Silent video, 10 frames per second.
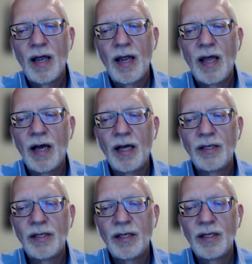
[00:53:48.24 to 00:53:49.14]

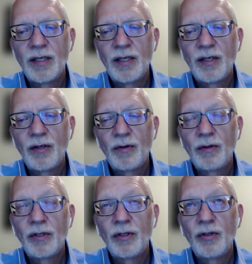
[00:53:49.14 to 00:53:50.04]
And
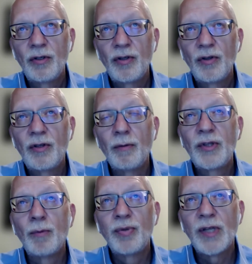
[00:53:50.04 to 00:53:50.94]

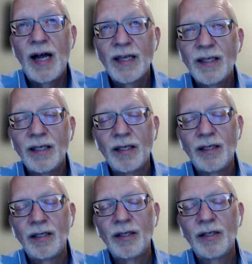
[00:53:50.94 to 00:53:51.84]
the
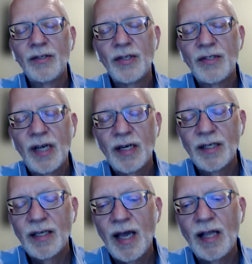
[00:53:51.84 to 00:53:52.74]
blocking is a
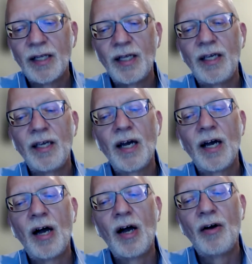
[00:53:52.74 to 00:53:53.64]
technicality
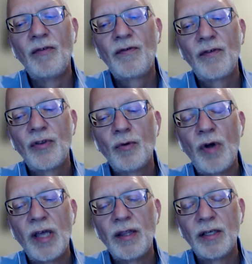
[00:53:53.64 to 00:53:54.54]
of the
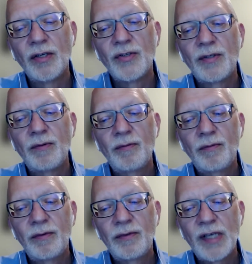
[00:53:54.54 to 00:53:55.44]
way this
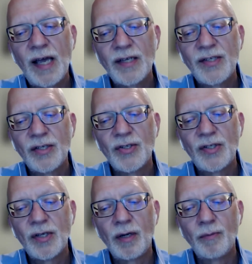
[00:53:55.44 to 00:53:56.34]
test is
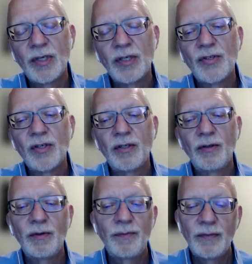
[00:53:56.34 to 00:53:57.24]
done, because
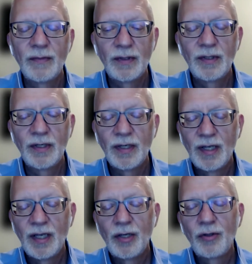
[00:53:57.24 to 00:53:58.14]
you
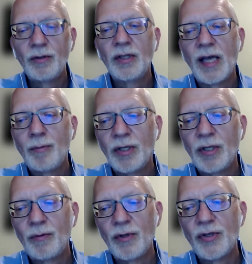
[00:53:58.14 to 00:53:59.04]

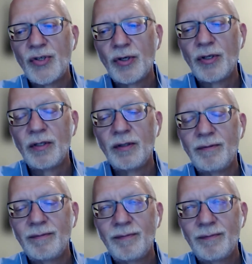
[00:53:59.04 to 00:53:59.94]
label it with a
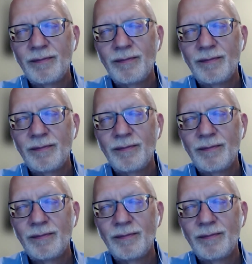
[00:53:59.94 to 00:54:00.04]
certain